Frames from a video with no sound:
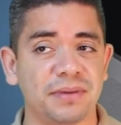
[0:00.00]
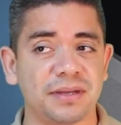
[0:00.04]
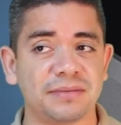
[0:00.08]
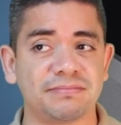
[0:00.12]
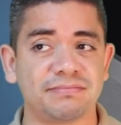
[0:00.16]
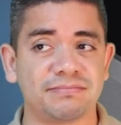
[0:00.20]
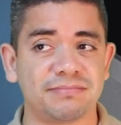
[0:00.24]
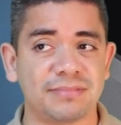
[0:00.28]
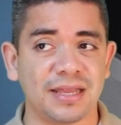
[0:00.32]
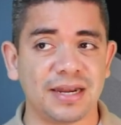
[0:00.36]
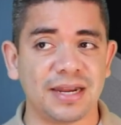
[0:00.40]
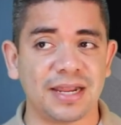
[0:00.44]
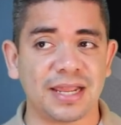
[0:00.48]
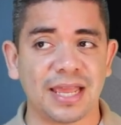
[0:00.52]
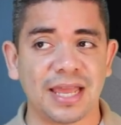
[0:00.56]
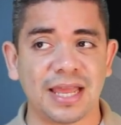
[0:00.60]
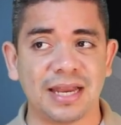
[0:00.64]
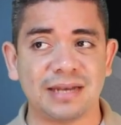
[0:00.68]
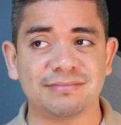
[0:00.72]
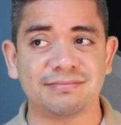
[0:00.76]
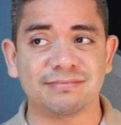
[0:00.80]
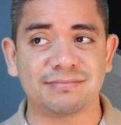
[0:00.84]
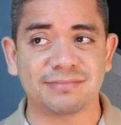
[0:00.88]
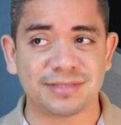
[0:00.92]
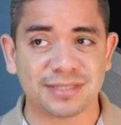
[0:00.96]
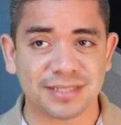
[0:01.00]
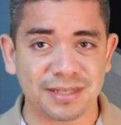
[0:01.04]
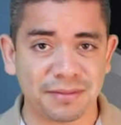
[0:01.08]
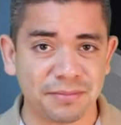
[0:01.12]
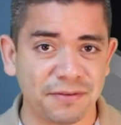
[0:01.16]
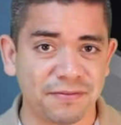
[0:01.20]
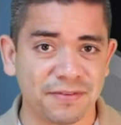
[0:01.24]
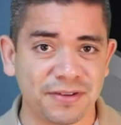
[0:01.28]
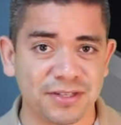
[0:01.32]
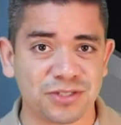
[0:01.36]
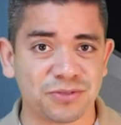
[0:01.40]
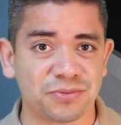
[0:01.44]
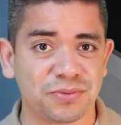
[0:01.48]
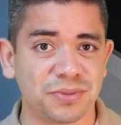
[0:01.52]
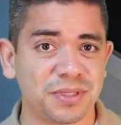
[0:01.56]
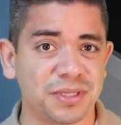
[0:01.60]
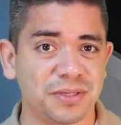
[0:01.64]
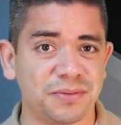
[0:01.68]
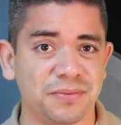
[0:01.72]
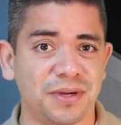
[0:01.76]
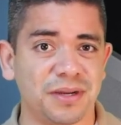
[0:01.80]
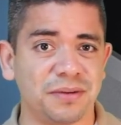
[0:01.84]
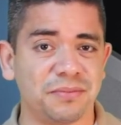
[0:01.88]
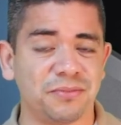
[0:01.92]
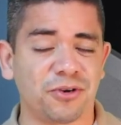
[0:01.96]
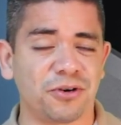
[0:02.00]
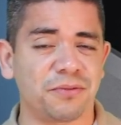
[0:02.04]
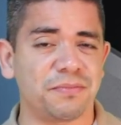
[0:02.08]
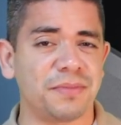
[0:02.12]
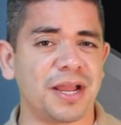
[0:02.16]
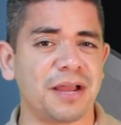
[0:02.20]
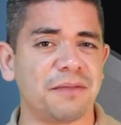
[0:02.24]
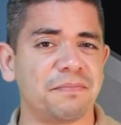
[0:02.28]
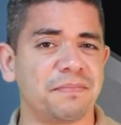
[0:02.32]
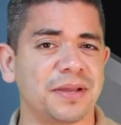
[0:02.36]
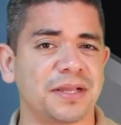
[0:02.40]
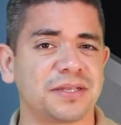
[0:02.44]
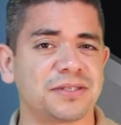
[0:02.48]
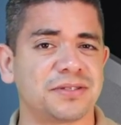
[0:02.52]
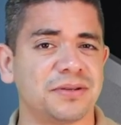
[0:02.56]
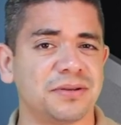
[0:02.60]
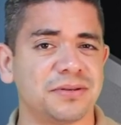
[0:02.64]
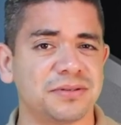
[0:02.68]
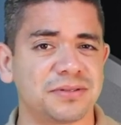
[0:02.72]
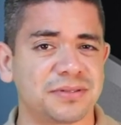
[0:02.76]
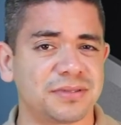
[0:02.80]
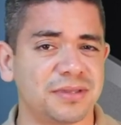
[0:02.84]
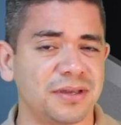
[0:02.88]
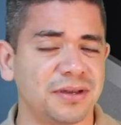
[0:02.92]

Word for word: But then again, some of us really want more megapixels,